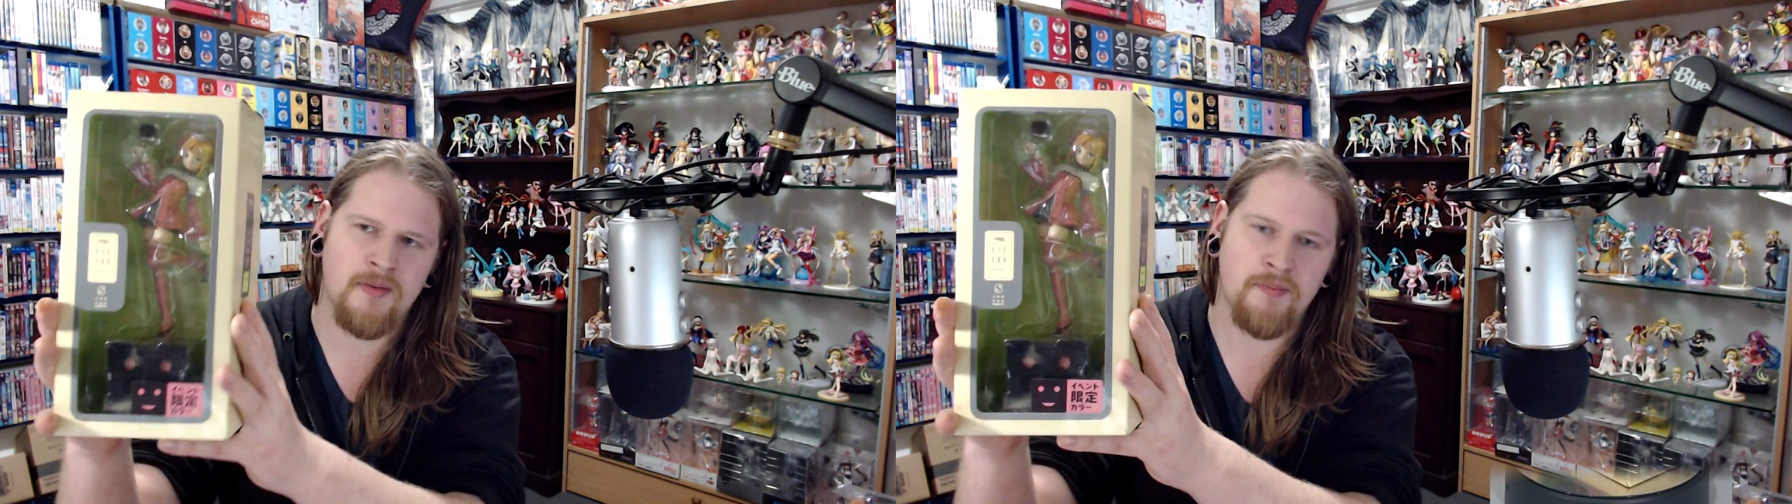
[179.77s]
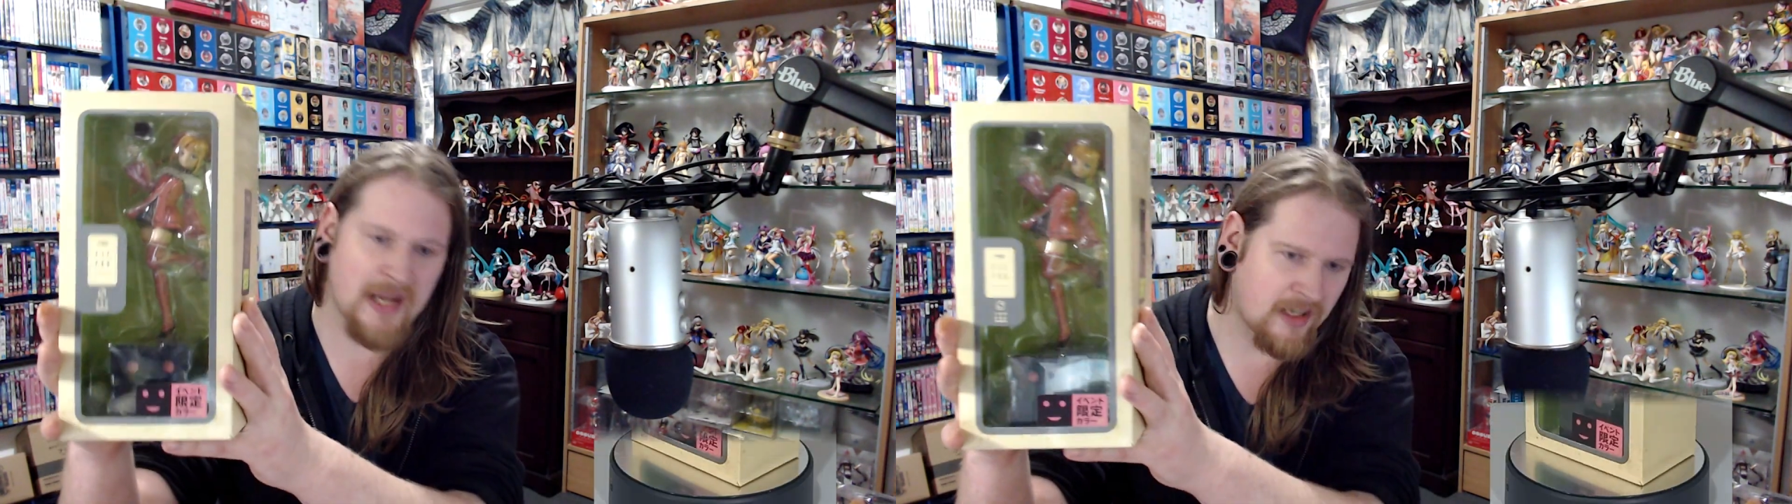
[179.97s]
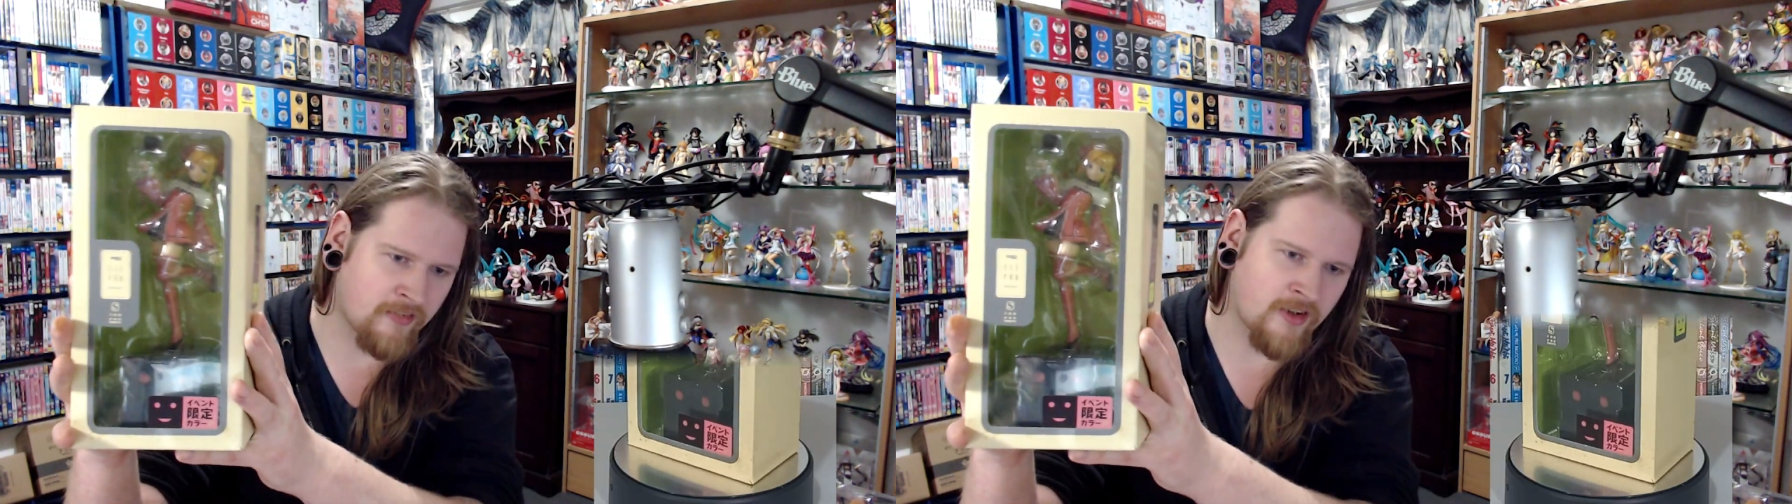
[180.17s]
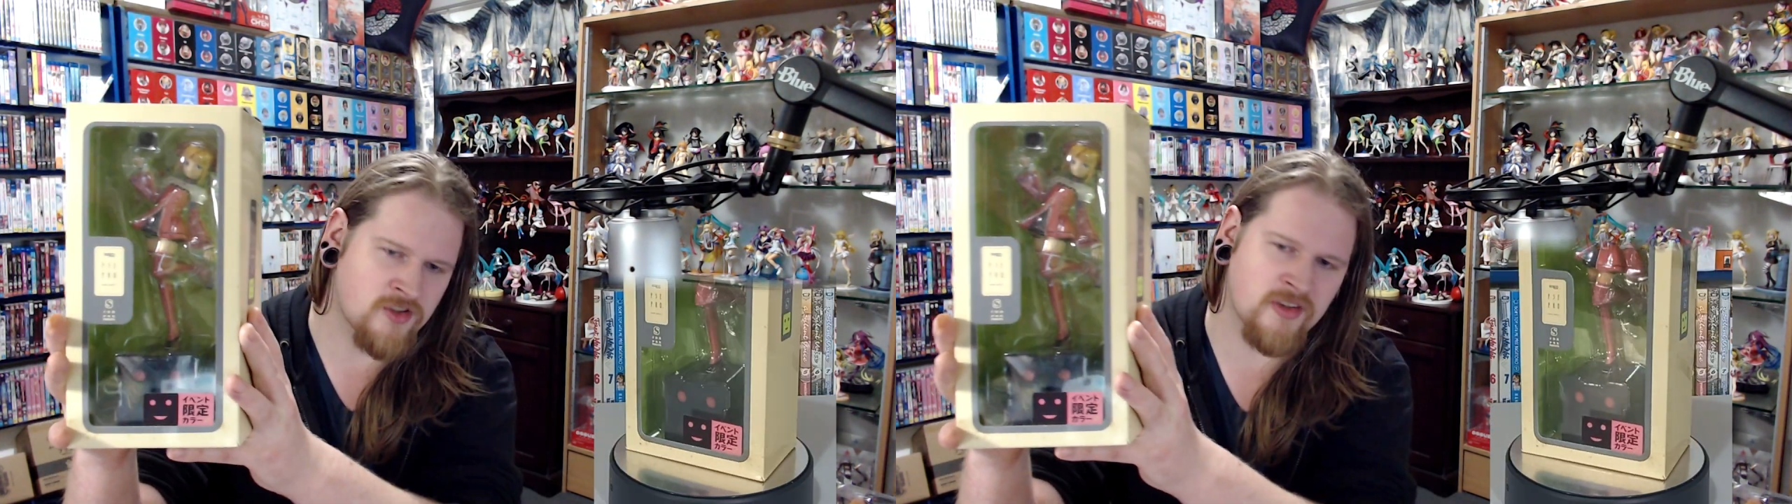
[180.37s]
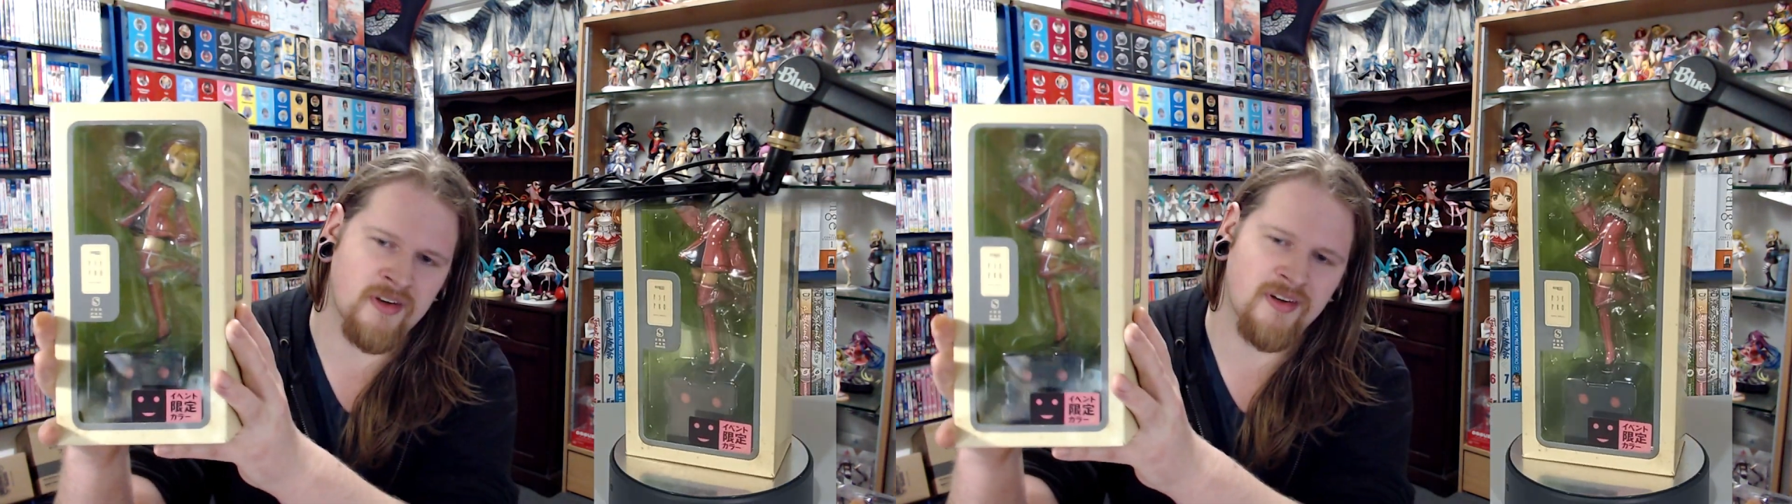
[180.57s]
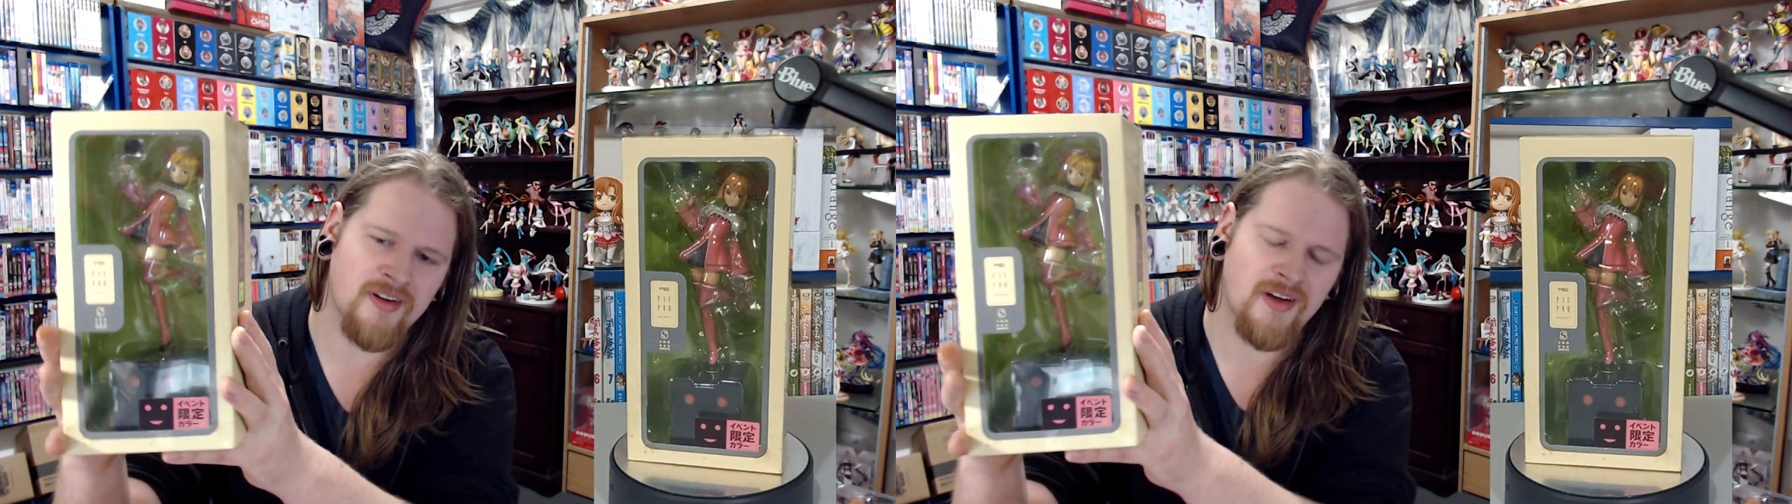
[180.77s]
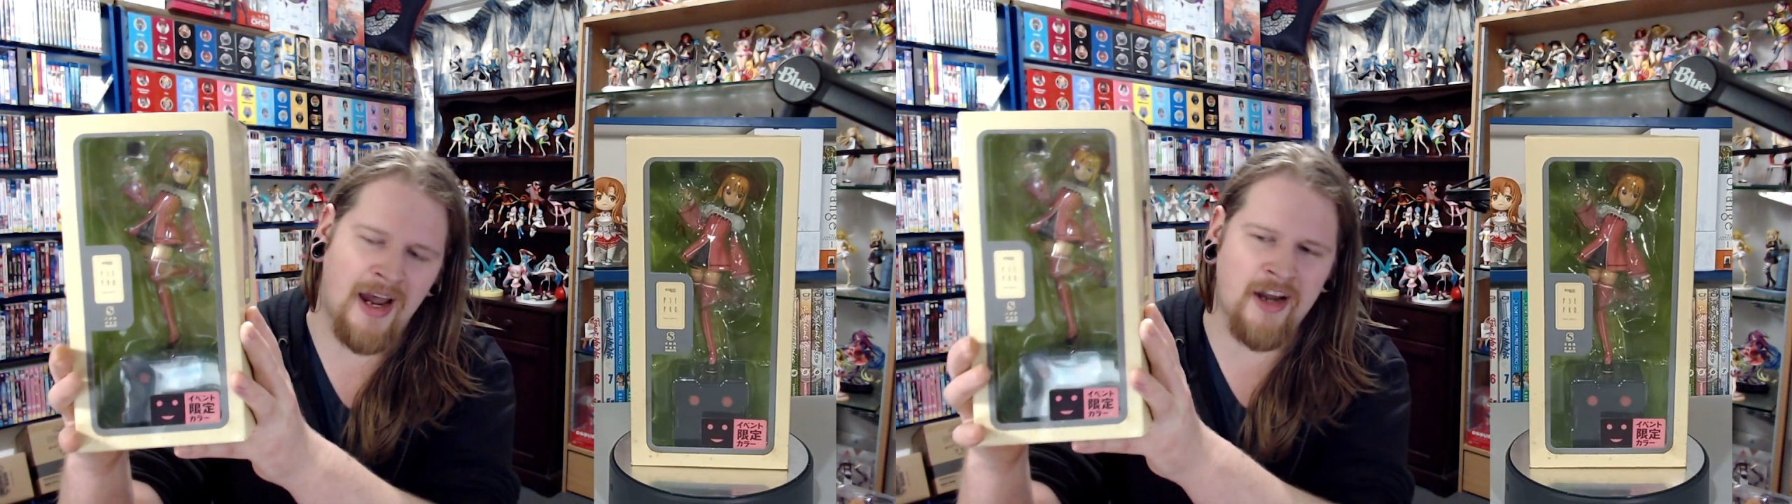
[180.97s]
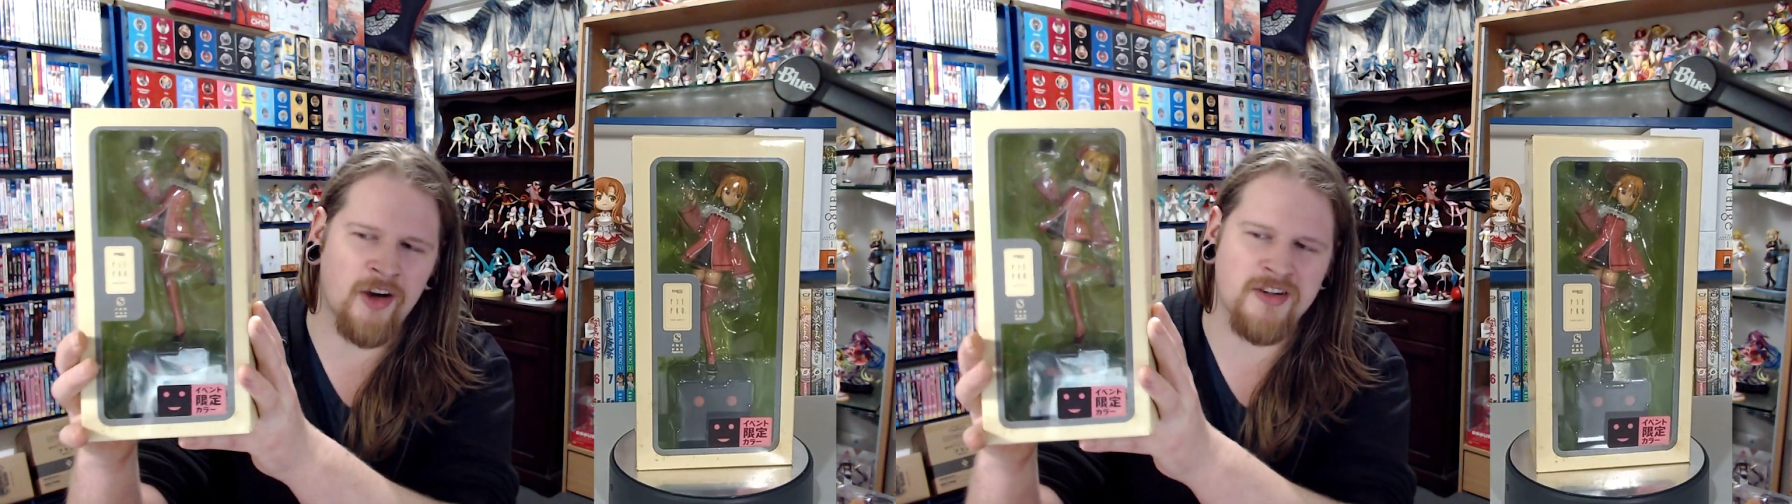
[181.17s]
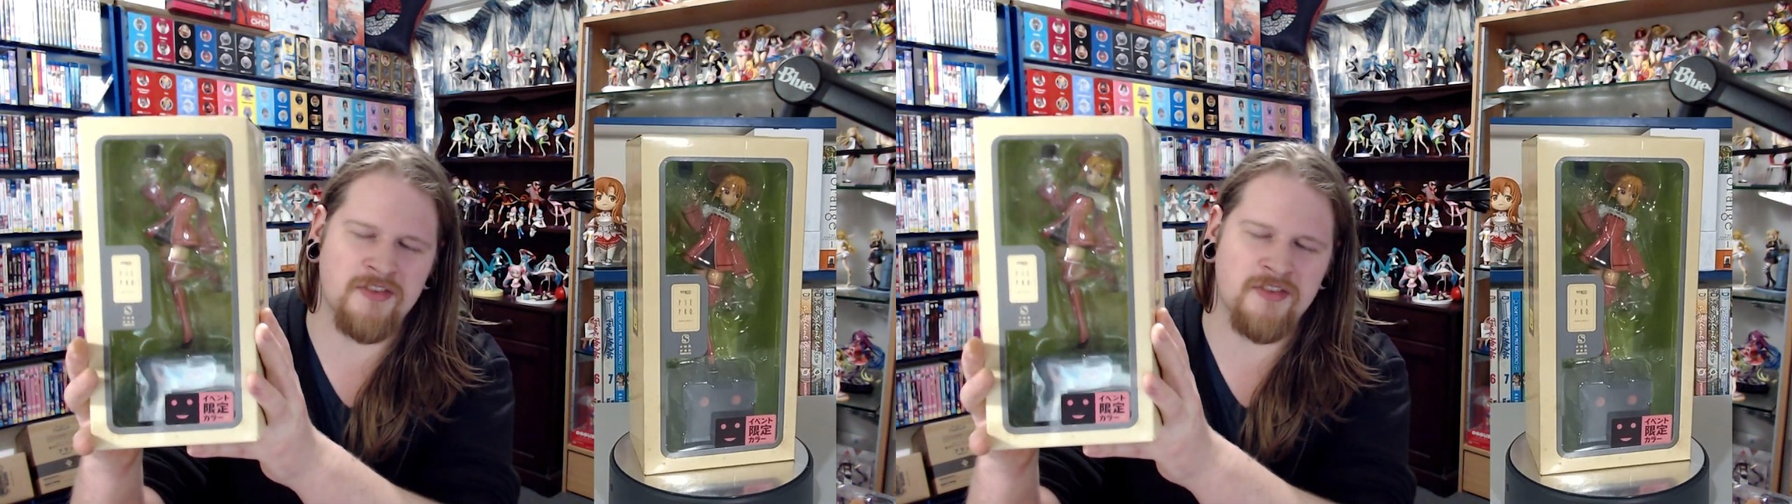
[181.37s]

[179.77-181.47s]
Pink version. I know,